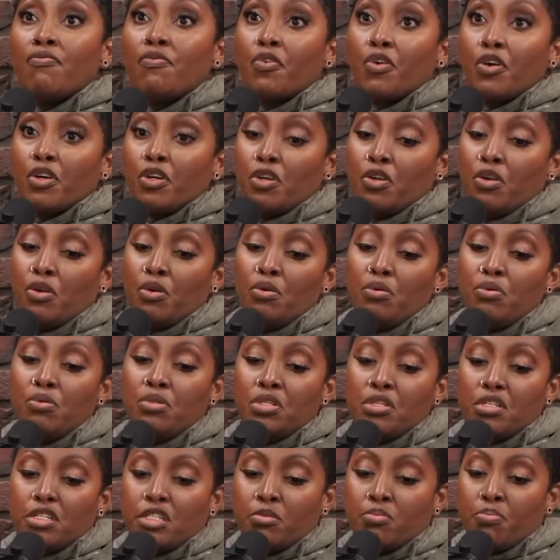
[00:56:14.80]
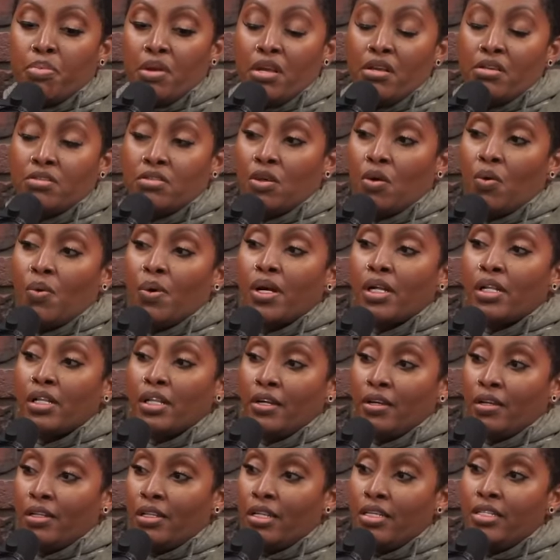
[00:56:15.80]
for you to speak so
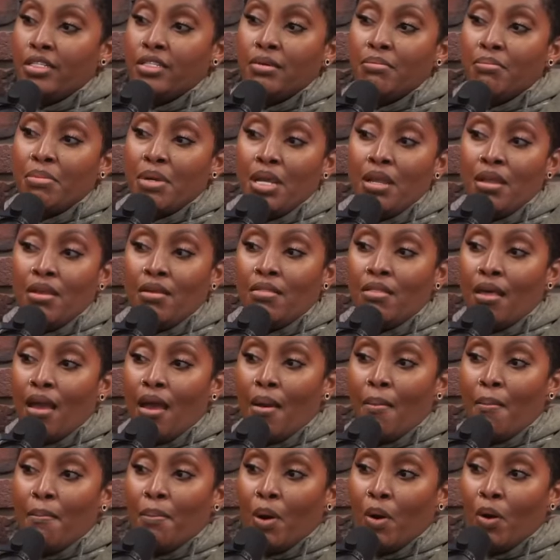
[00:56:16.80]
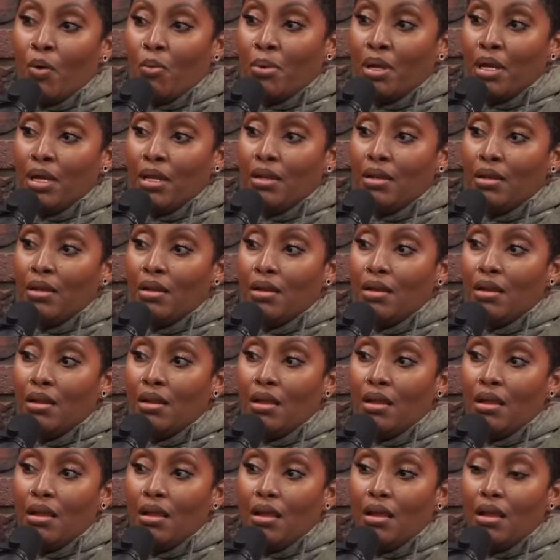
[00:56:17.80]
clearly to me in that moment,
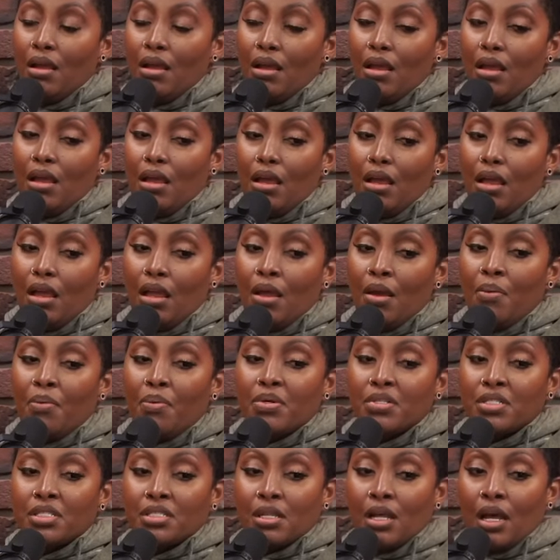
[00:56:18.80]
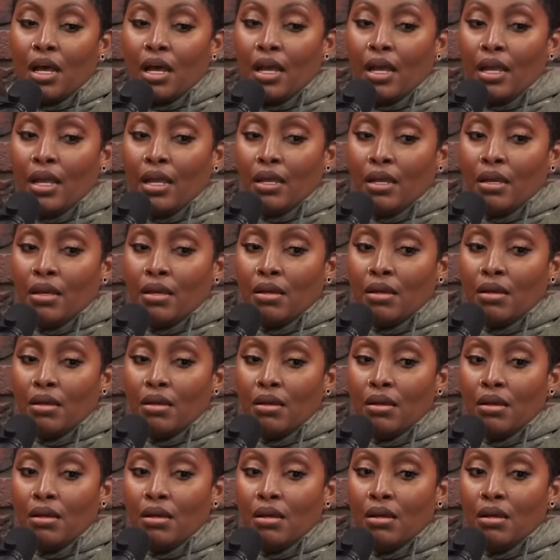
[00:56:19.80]
it was like
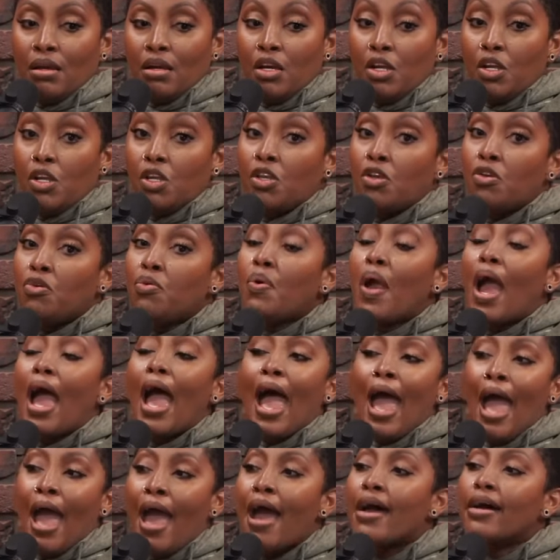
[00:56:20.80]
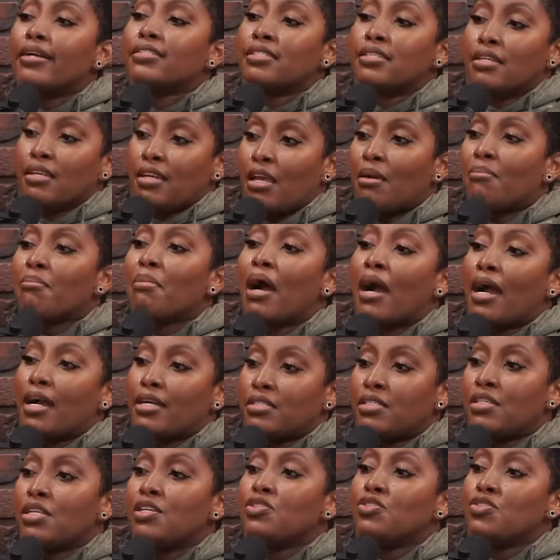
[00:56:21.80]
you had to get my
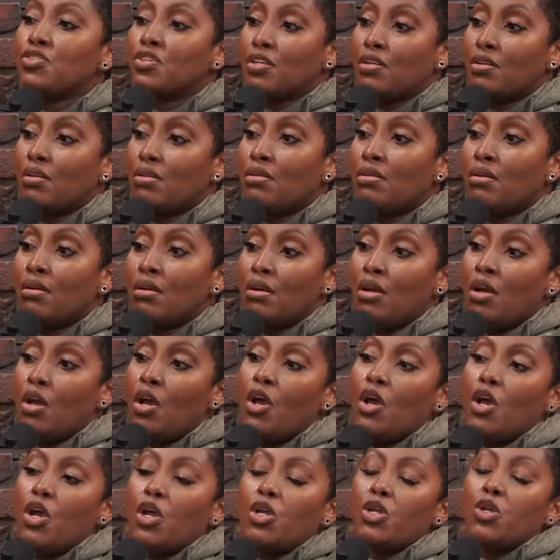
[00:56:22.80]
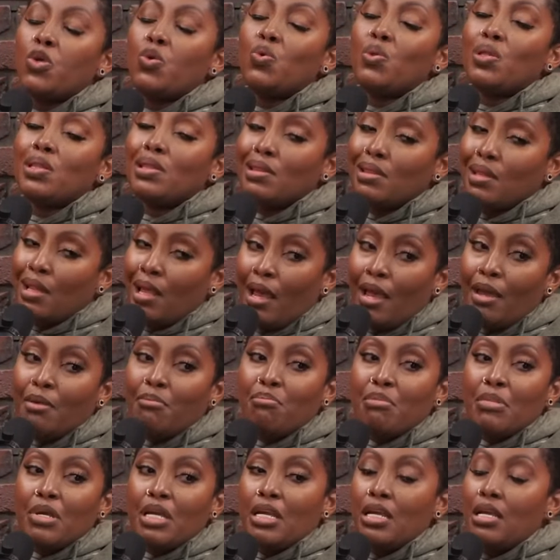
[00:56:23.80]
attention. Mm-hmm. You
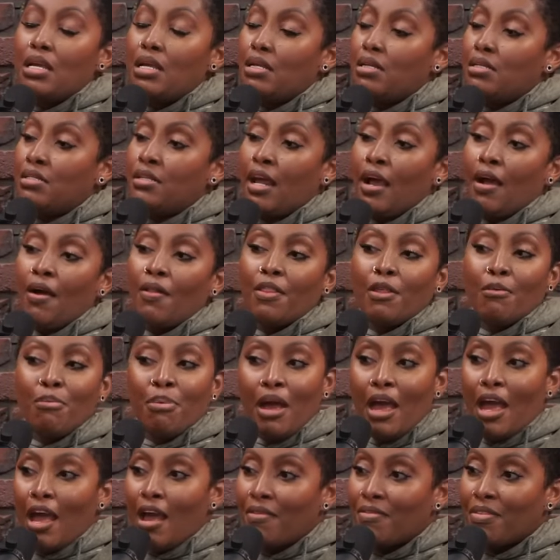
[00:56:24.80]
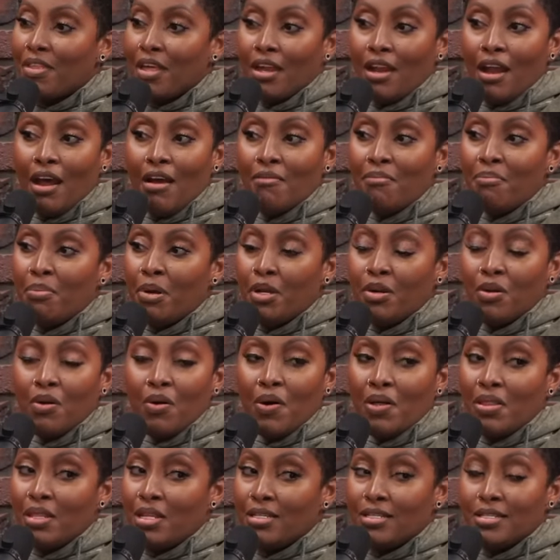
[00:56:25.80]
led me down the path that I've been
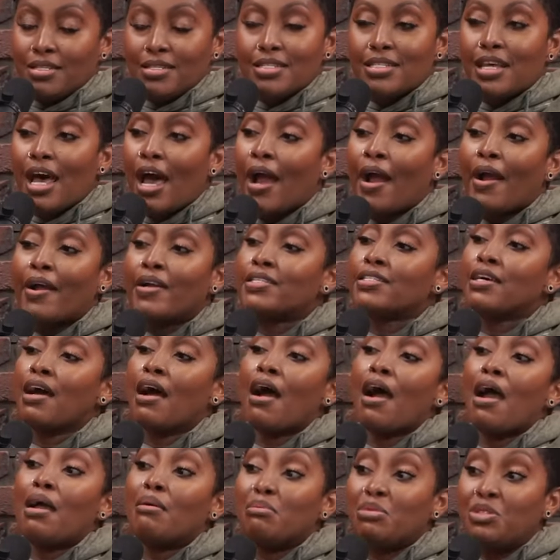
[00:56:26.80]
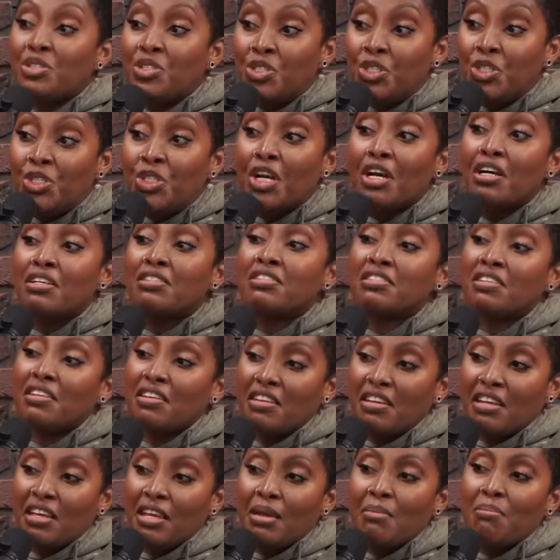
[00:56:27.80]
on this entire time just to
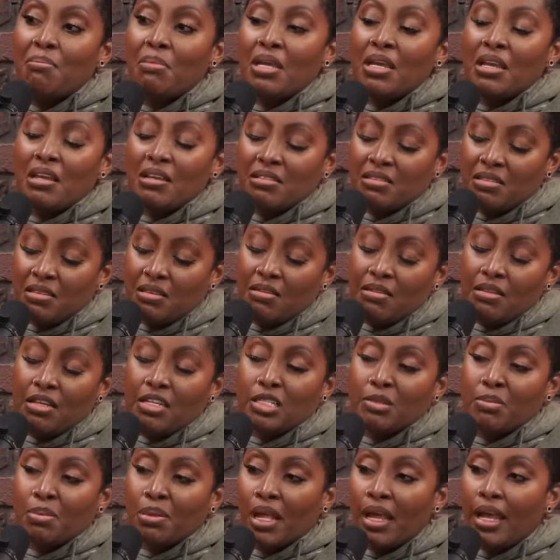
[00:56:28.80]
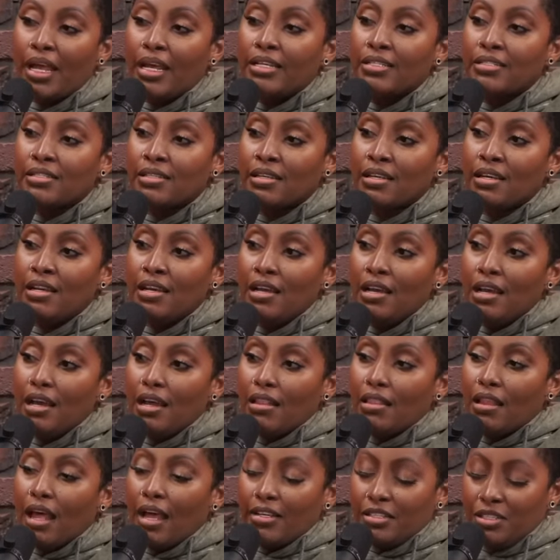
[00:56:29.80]
get me into this place.
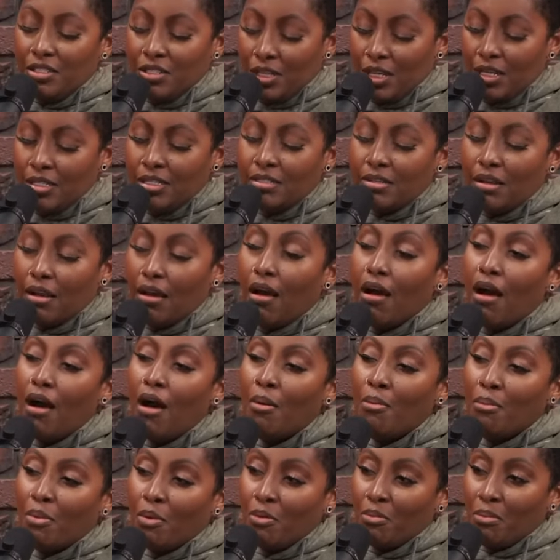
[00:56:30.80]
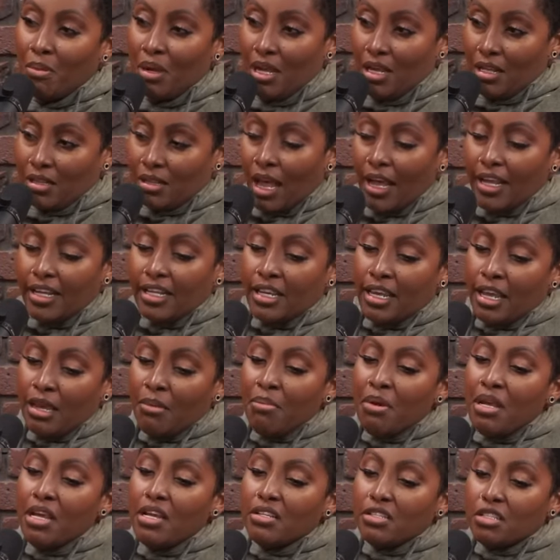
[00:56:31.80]
Mm-hmm. Like, just to humble me, like,
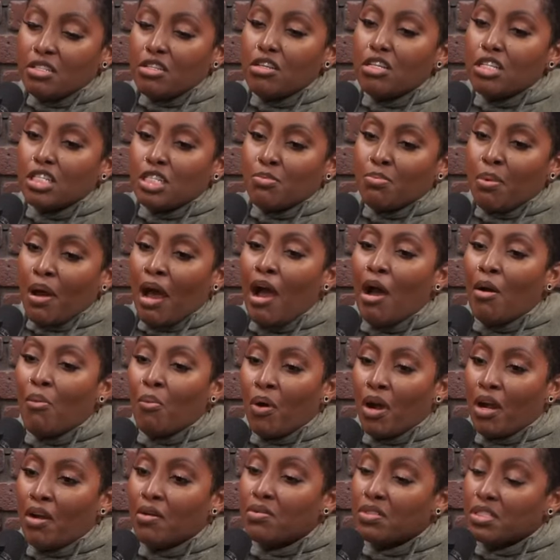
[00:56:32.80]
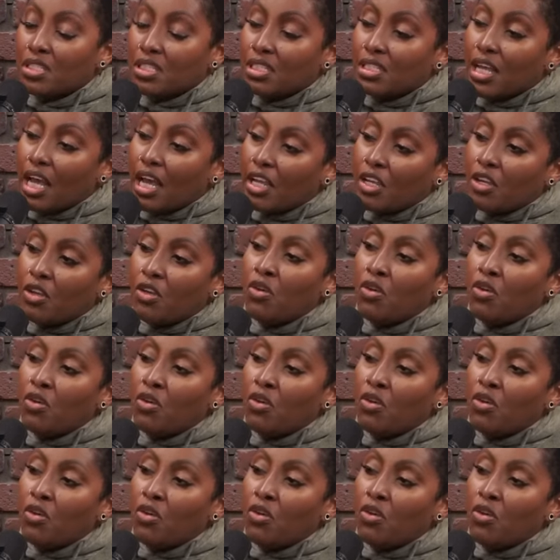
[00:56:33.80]
get me into a spot where it was just like,